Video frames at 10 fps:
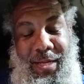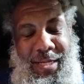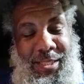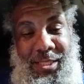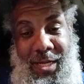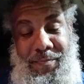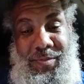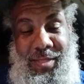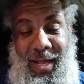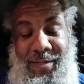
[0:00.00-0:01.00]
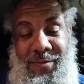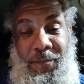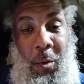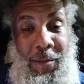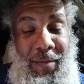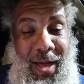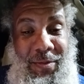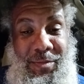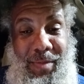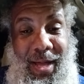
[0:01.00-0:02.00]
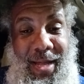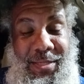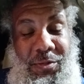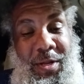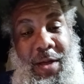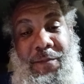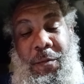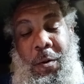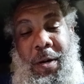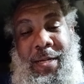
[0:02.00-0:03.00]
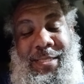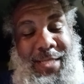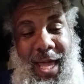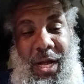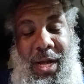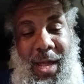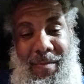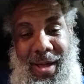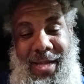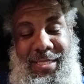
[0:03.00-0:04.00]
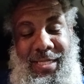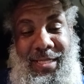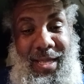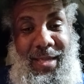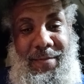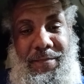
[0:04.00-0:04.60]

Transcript: It slips our forefathers' minds, so therefore it's not in our minds today.